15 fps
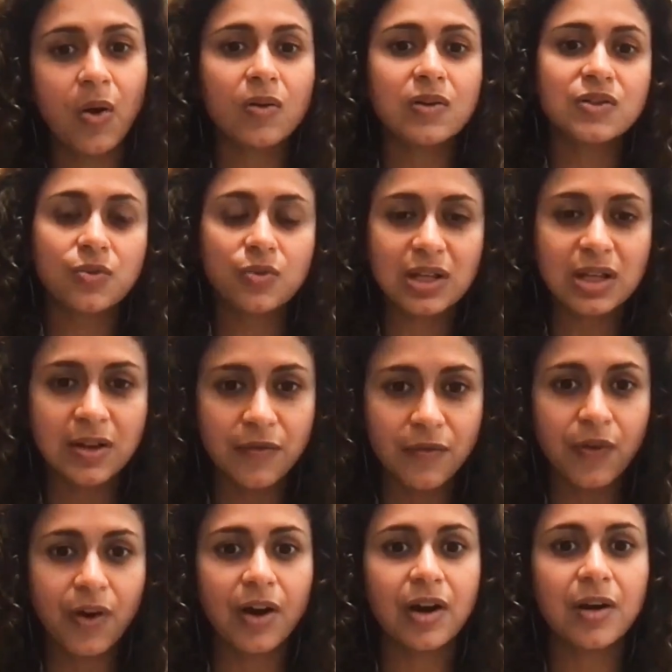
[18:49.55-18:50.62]
but also
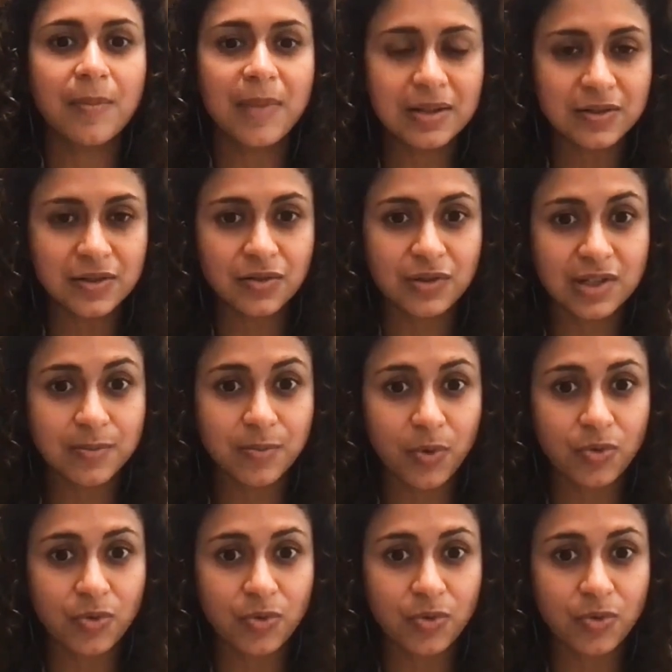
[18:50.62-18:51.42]
the environmental